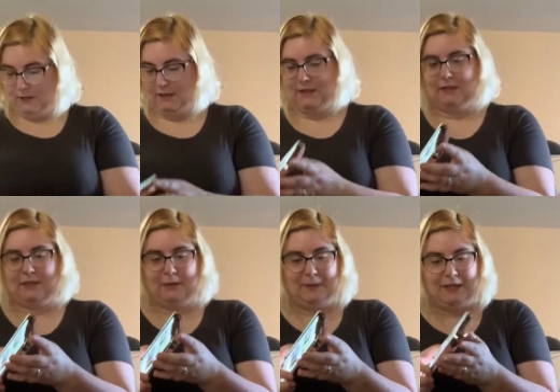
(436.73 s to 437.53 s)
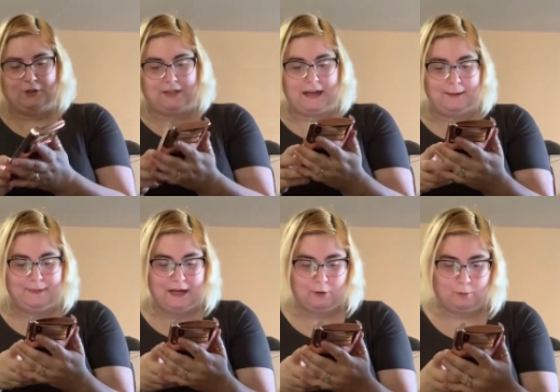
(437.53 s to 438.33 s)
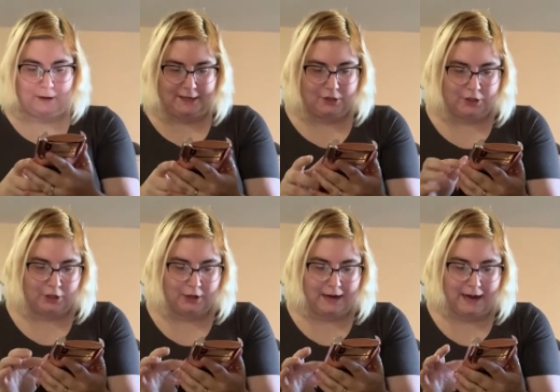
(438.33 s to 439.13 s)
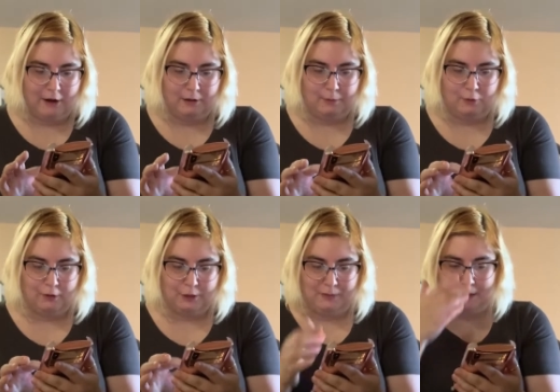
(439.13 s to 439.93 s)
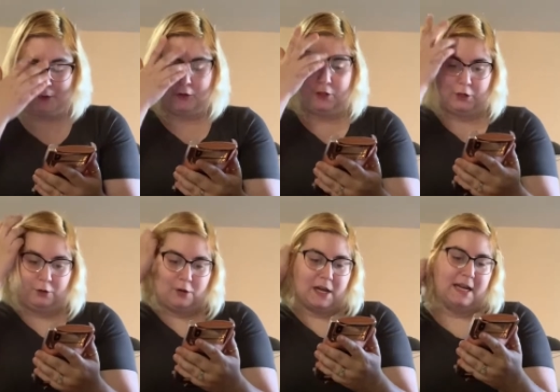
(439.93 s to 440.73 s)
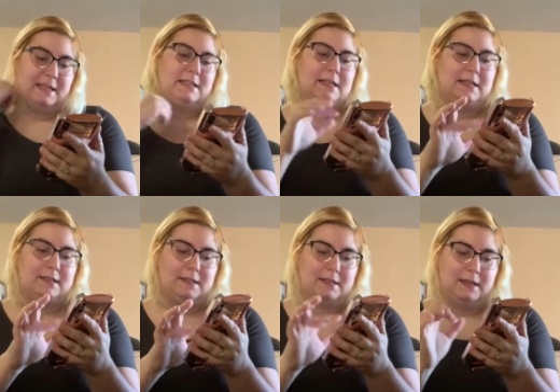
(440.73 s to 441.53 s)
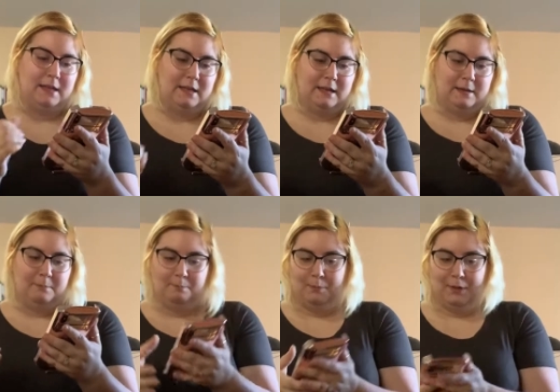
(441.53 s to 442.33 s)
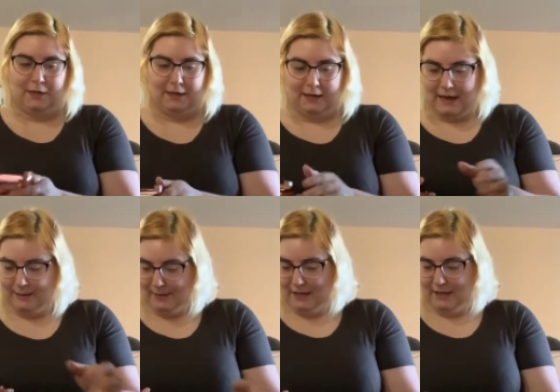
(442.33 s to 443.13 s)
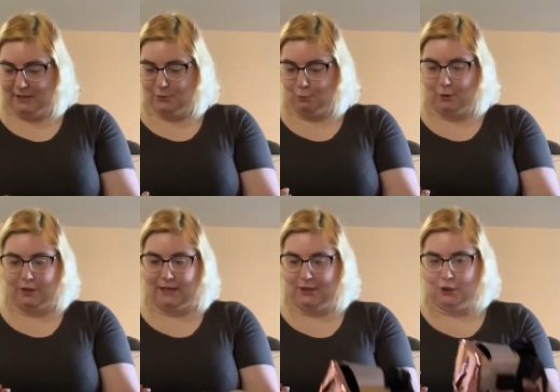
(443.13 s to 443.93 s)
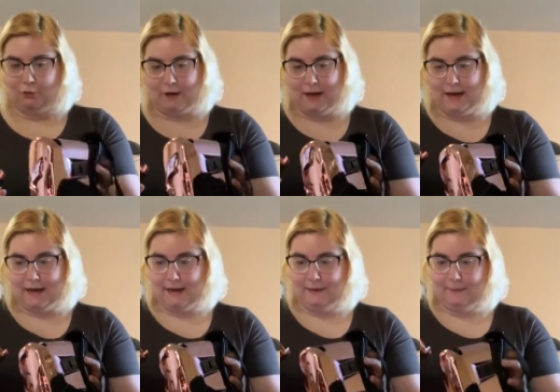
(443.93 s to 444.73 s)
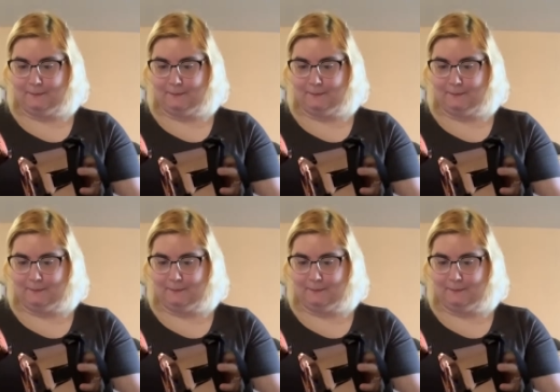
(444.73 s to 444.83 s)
Okay, this is gonna be interesting. I'm not quite sure how I'm going to be able to show you guys this, but I mean, it's worth a try.